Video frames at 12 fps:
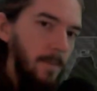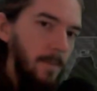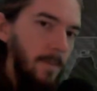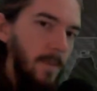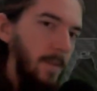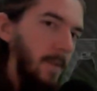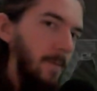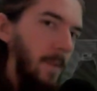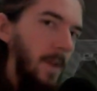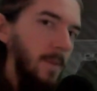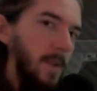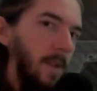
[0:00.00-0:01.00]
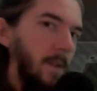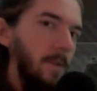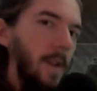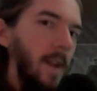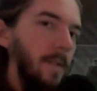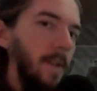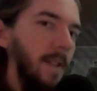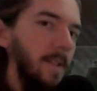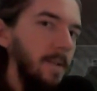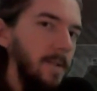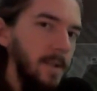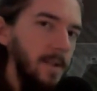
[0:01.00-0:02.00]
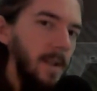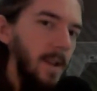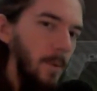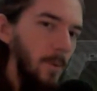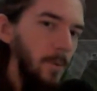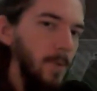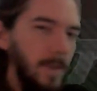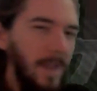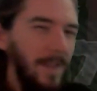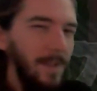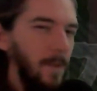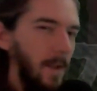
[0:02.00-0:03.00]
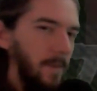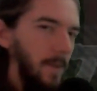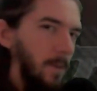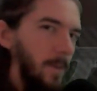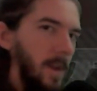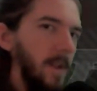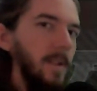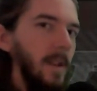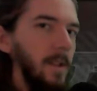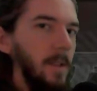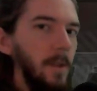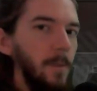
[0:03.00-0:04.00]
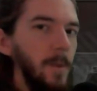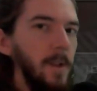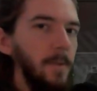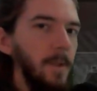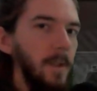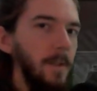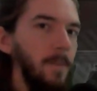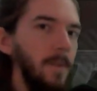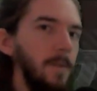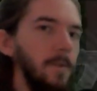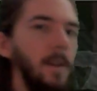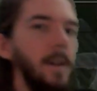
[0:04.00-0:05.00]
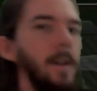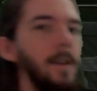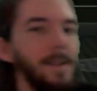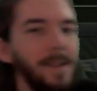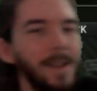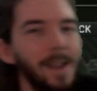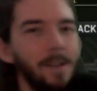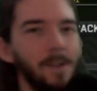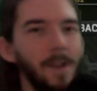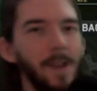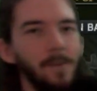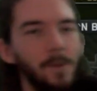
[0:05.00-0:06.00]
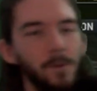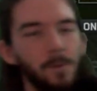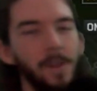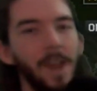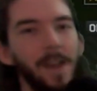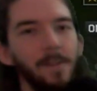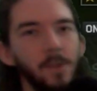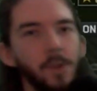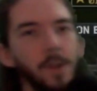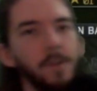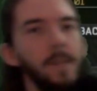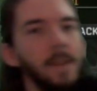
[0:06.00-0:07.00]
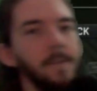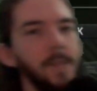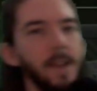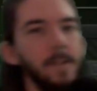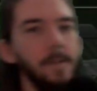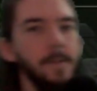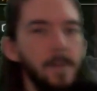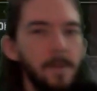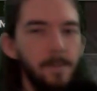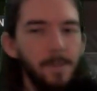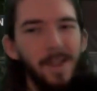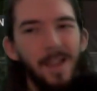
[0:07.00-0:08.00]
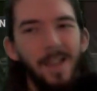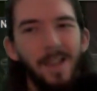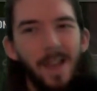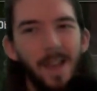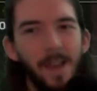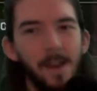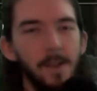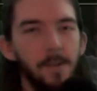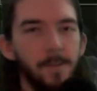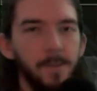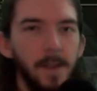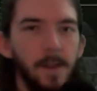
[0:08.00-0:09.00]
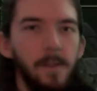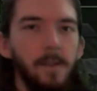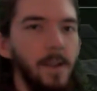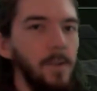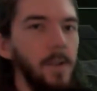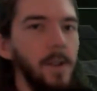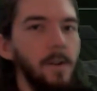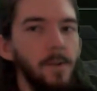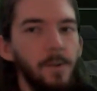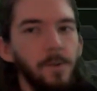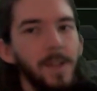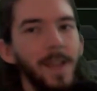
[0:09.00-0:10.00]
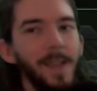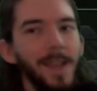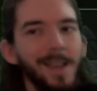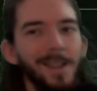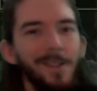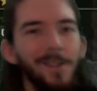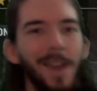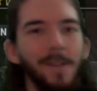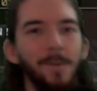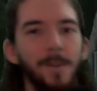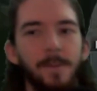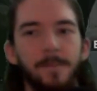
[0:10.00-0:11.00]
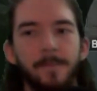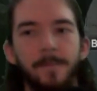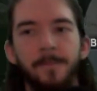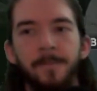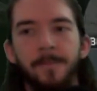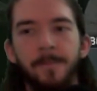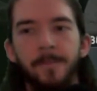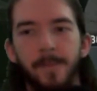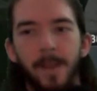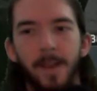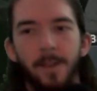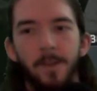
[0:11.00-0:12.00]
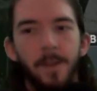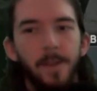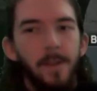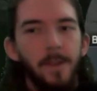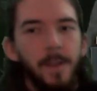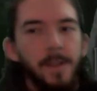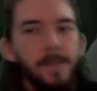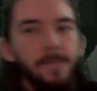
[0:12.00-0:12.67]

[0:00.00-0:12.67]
Even if PMCs have had their dog tags looted, they still have the spot and the spot for the compass. AI Scavs, or Scavs in general, have neither, be they AI or player. And you can also take any Scav weapon, as you can see right there.